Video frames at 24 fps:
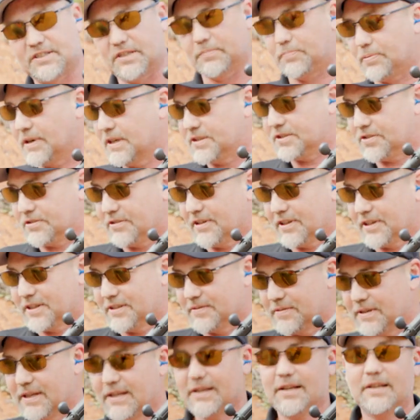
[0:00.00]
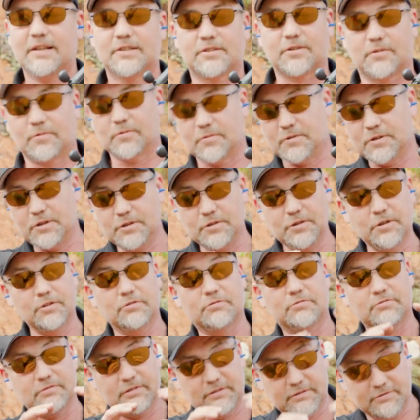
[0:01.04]
suppressor on it. Gotcha. So you're
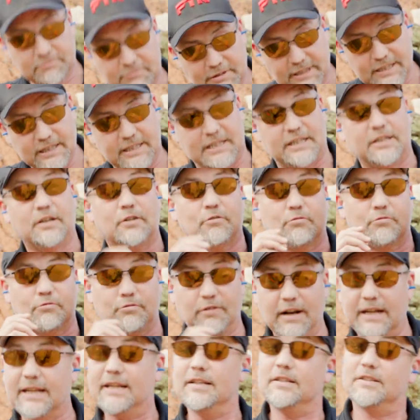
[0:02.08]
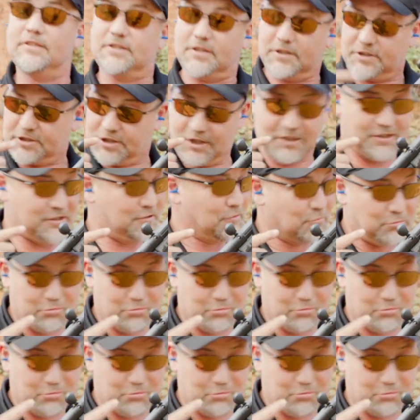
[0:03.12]
really ready to just